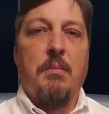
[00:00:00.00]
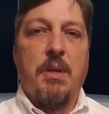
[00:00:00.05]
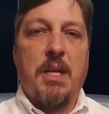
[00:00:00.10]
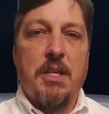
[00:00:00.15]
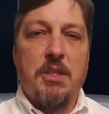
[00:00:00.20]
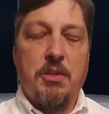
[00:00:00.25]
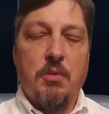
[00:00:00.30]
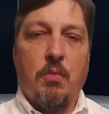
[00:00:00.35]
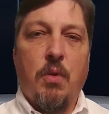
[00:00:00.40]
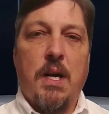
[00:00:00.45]

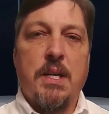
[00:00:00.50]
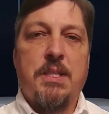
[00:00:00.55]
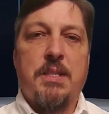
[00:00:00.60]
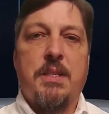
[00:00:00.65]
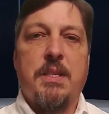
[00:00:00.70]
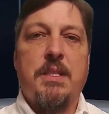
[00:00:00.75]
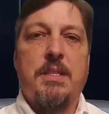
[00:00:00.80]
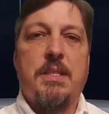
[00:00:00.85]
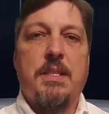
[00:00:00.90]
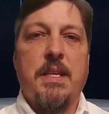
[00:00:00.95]
But as you
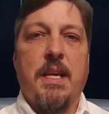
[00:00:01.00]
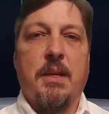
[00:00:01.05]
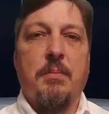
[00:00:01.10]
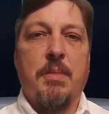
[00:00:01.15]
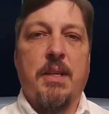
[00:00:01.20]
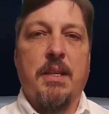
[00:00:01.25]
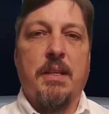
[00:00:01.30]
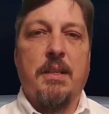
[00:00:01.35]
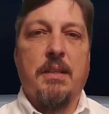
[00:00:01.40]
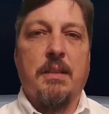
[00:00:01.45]
watch this
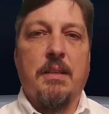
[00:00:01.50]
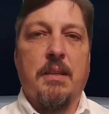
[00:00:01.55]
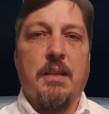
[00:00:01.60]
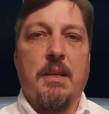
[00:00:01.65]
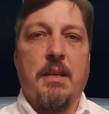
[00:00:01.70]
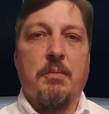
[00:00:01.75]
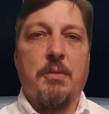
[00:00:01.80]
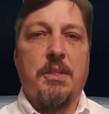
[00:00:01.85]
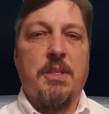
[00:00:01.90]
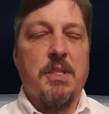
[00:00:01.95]
segment,
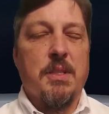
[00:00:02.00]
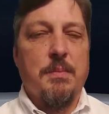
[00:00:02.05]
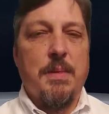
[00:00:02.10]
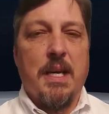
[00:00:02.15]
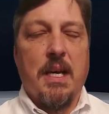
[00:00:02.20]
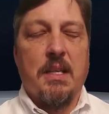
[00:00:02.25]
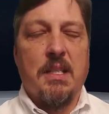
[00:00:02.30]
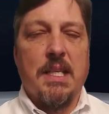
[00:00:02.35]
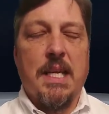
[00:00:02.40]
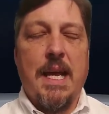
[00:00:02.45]
which is
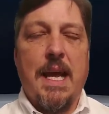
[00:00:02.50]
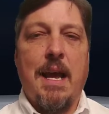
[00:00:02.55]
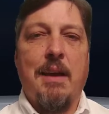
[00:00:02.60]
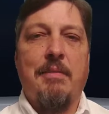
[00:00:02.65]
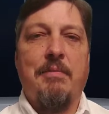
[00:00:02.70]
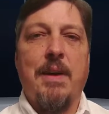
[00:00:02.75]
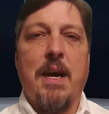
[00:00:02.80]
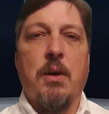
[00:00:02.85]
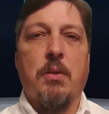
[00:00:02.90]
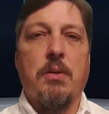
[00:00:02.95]
about a
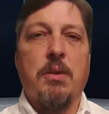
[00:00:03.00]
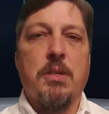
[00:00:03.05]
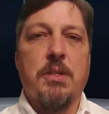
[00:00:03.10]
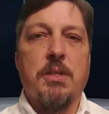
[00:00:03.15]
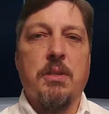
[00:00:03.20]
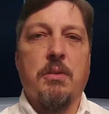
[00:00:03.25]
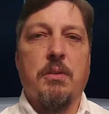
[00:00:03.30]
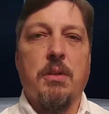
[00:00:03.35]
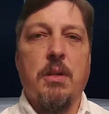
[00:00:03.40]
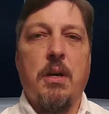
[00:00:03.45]
half hour or
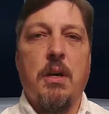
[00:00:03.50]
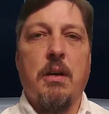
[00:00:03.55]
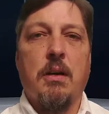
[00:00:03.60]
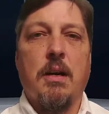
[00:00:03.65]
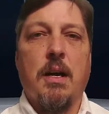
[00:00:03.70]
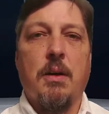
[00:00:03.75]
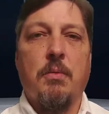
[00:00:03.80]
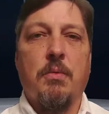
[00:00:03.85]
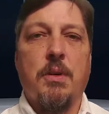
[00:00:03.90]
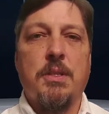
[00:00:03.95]
so
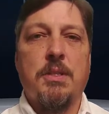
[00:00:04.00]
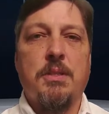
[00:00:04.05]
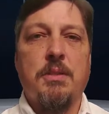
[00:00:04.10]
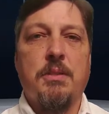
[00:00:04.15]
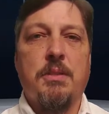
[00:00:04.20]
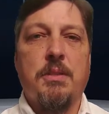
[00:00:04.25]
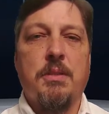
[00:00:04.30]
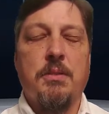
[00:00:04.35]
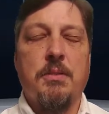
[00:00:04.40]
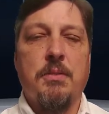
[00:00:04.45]
long, I want
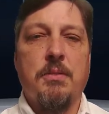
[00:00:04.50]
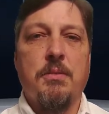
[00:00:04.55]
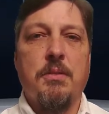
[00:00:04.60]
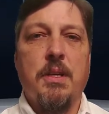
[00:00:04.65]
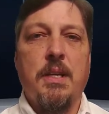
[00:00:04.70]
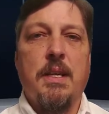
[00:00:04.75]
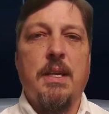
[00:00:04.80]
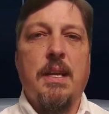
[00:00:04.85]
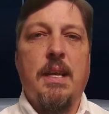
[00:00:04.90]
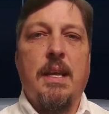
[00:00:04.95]
you
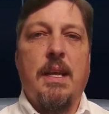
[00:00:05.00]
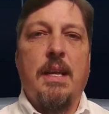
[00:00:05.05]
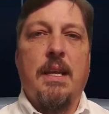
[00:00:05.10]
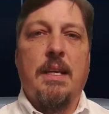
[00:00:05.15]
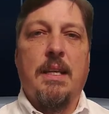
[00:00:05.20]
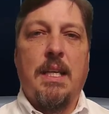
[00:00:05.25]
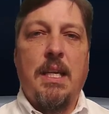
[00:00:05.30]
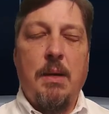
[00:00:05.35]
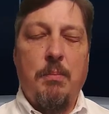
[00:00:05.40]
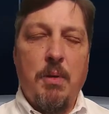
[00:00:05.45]
to
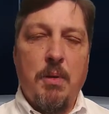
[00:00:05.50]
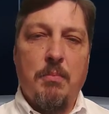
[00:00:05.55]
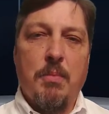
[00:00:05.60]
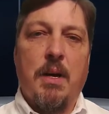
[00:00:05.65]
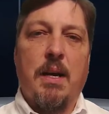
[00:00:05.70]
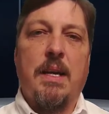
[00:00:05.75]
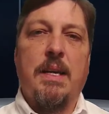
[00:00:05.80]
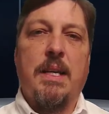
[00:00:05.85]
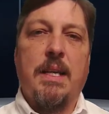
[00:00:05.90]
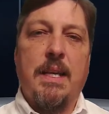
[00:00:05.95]
keep in
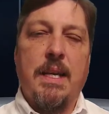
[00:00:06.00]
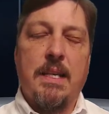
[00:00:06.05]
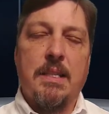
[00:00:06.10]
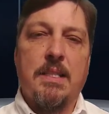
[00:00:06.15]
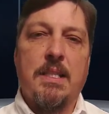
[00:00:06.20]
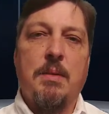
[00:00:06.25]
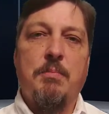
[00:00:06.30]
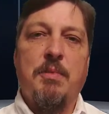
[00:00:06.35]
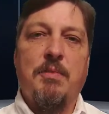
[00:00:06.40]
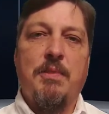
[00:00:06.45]
mind, again,
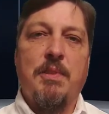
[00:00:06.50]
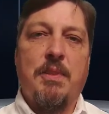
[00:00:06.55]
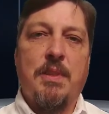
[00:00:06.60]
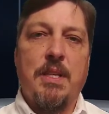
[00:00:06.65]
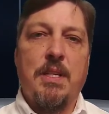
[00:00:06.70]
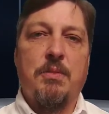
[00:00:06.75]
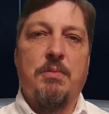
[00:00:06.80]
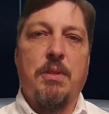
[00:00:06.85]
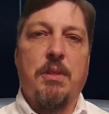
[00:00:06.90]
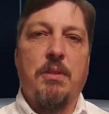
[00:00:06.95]
some of the
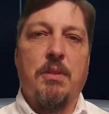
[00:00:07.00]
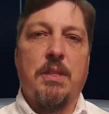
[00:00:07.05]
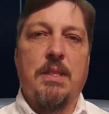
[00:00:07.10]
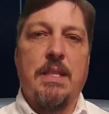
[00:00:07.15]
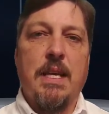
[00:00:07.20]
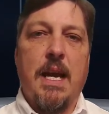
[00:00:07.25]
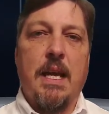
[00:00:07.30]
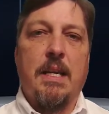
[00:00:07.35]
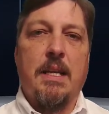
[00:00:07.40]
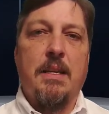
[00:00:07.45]
things we
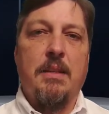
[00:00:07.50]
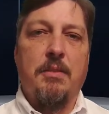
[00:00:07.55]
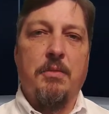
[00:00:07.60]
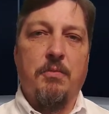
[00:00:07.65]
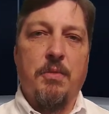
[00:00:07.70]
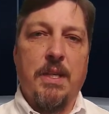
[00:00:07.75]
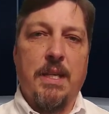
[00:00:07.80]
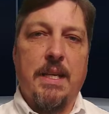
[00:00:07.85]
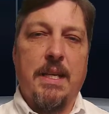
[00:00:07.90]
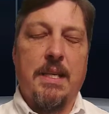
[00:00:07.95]
looked at in the
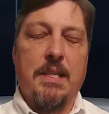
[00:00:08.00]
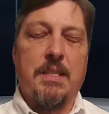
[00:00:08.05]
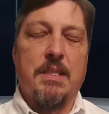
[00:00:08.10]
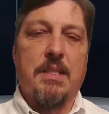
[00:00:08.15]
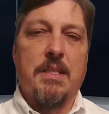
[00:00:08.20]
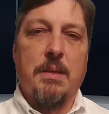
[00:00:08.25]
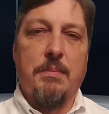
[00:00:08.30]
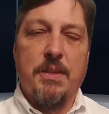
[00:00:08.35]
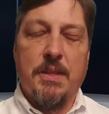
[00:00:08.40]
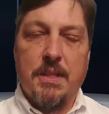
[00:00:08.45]
readings
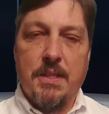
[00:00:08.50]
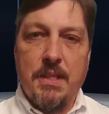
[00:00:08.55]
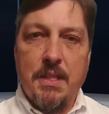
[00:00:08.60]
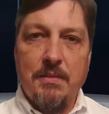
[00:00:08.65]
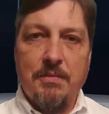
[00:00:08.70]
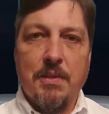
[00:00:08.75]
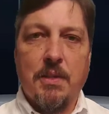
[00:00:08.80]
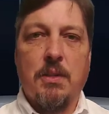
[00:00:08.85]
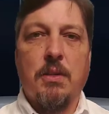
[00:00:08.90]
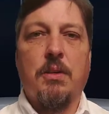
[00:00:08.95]
and some of the
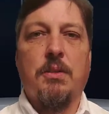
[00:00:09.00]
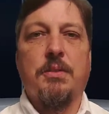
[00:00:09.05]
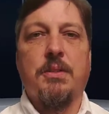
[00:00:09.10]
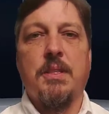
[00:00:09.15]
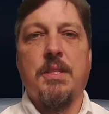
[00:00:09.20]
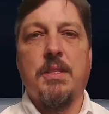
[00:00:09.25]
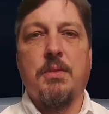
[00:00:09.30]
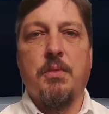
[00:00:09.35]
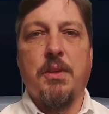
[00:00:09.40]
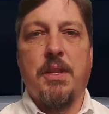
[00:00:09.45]

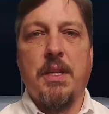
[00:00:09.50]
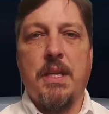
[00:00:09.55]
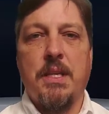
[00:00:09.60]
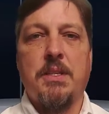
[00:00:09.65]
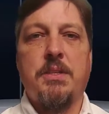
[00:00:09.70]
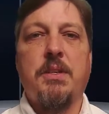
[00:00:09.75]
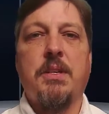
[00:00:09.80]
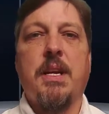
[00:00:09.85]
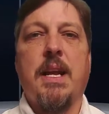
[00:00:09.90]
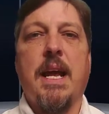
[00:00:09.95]
difficulties with
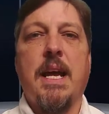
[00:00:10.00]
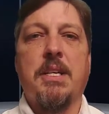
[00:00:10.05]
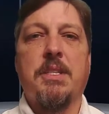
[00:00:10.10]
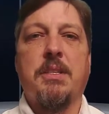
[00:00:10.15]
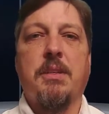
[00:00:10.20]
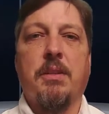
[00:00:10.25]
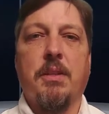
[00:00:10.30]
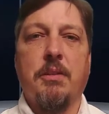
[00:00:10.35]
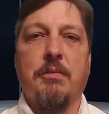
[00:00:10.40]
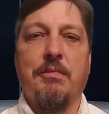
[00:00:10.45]

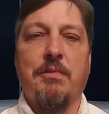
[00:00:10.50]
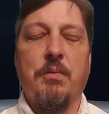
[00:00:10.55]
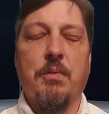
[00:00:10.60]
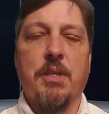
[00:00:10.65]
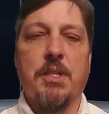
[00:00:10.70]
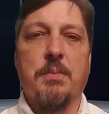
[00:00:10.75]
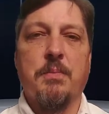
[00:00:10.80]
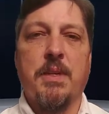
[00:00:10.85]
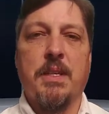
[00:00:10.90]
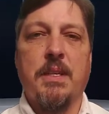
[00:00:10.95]
international
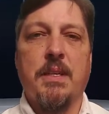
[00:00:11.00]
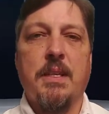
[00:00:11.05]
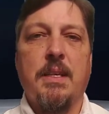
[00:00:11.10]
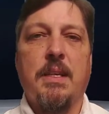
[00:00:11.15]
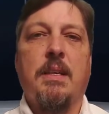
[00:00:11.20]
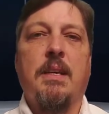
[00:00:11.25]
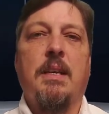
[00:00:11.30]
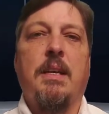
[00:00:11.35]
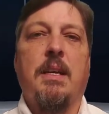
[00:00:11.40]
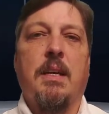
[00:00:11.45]
enforcement
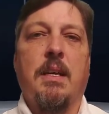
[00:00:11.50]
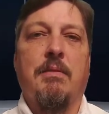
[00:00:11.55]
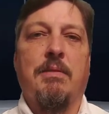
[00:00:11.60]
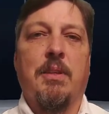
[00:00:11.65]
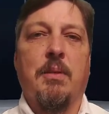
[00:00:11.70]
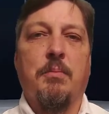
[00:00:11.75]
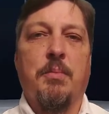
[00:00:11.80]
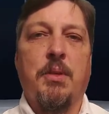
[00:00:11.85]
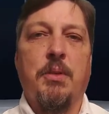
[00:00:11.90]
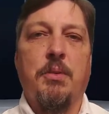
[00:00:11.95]

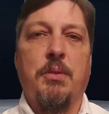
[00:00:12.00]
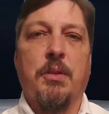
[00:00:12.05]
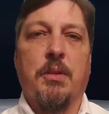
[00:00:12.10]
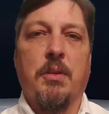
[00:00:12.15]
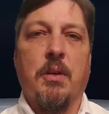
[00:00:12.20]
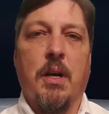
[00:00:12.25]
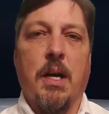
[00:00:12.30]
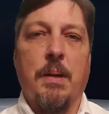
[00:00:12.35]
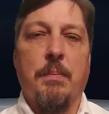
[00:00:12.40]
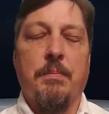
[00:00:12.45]
of computer
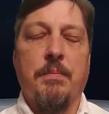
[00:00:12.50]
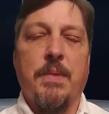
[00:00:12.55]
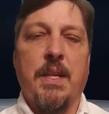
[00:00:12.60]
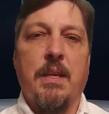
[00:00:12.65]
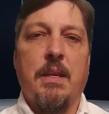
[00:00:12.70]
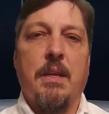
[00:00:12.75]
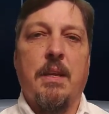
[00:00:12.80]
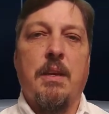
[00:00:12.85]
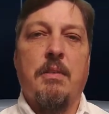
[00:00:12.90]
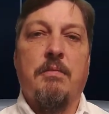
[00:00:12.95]
crime.
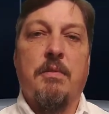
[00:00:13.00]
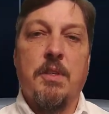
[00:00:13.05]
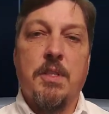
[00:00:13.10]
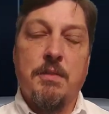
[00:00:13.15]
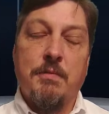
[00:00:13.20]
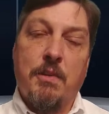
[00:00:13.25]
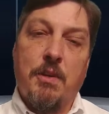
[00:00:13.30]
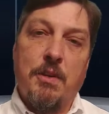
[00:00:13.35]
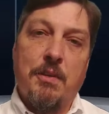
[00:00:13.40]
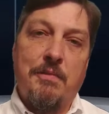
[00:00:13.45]

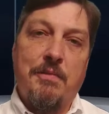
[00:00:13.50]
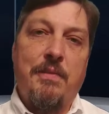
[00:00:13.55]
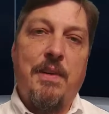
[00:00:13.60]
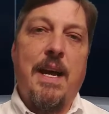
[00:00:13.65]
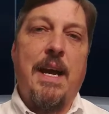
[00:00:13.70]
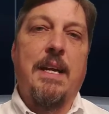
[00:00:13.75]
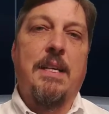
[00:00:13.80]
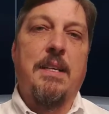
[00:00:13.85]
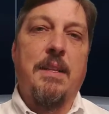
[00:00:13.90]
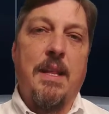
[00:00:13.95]
First of all, the
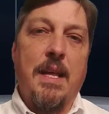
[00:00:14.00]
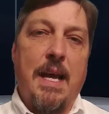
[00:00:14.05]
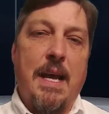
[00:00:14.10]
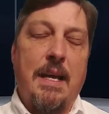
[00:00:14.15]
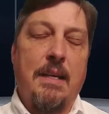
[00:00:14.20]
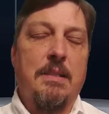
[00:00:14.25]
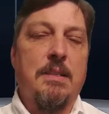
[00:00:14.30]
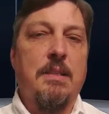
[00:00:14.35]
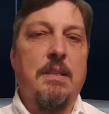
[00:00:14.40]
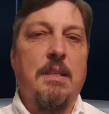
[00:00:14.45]
fact
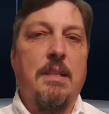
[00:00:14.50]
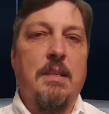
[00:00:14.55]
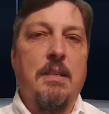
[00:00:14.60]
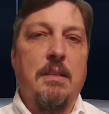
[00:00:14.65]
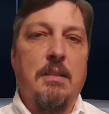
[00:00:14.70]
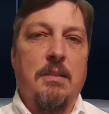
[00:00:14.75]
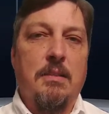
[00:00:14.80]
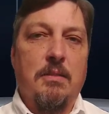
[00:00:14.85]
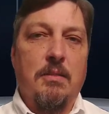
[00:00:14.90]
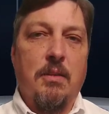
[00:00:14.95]
that
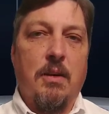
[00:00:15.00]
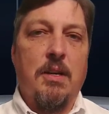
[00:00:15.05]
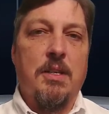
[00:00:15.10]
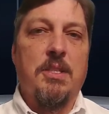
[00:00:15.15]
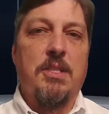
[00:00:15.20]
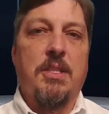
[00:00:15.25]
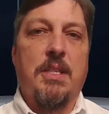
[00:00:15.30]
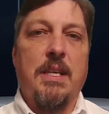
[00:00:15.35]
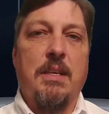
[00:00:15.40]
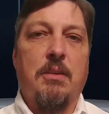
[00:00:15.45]

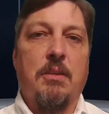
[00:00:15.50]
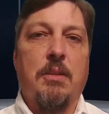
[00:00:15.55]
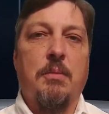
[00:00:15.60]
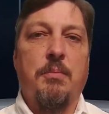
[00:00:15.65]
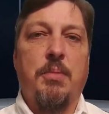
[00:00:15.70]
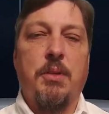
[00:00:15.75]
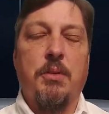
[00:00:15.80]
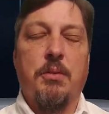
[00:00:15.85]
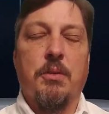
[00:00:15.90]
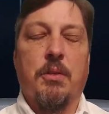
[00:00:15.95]
large-scale
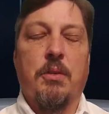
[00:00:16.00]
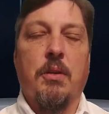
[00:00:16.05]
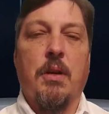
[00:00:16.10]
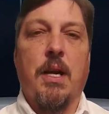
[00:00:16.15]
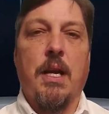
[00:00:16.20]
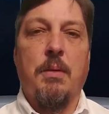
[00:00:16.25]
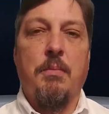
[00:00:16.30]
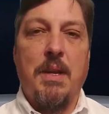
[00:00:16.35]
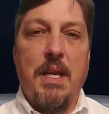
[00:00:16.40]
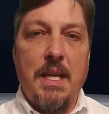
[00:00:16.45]
computer
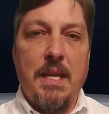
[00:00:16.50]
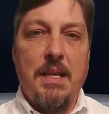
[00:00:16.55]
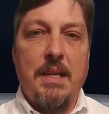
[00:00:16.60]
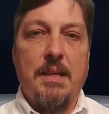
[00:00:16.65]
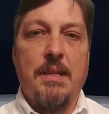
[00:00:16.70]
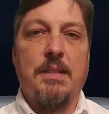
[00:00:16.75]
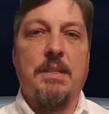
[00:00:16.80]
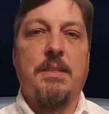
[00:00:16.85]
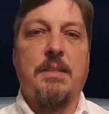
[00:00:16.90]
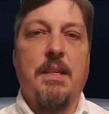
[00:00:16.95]
crime
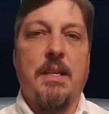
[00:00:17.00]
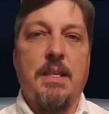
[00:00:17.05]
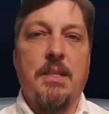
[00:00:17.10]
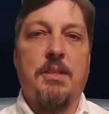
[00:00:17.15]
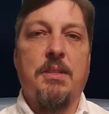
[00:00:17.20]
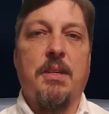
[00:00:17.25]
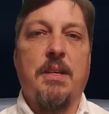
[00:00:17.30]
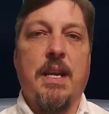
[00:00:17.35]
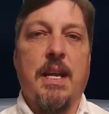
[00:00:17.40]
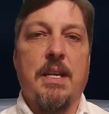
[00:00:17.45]
is
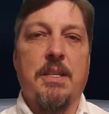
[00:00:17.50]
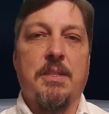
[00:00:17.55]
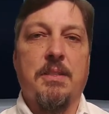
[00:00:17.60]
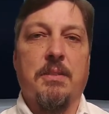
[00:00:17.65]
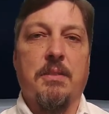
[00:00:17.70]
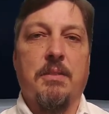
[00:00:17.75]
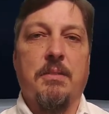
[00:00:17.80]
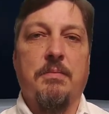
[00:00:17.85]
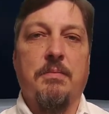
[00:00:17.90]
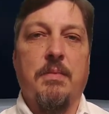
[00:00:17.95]
international.